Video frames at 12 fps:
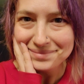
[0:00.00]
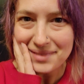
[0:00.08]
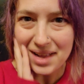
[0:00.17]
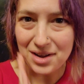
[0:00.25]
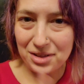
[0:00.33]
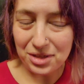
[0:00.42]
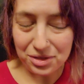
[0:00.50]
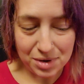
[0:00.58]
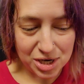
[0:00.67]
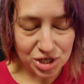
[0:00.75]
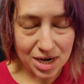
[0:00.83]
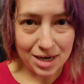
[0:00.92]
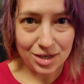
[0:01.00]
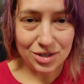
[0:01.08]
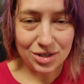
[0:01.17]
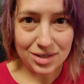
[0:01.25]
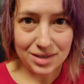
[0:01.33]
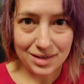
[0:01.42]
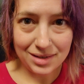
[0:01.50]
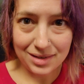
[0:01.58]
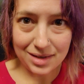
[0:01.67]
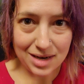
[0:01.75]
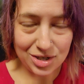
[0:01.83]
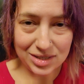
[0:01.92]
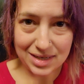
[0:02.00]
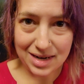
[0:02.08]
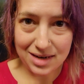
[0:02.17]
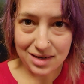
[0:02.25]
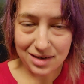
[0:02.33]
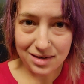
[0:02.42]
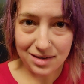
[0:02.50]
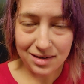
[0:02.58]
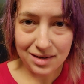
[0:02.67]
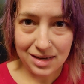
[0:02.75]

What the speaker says: I got the thread changed. I just need to